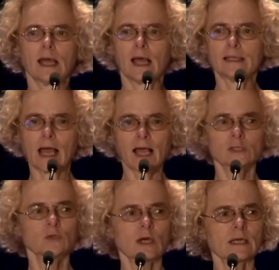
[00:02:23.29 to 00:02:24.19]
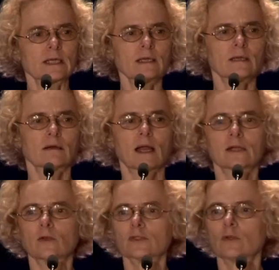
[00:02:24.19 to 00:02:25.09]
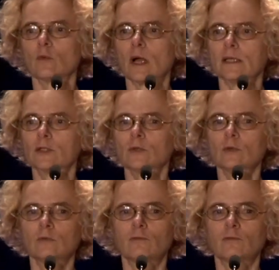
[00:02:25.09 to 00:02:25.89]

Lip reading: And as you are here, I also want you,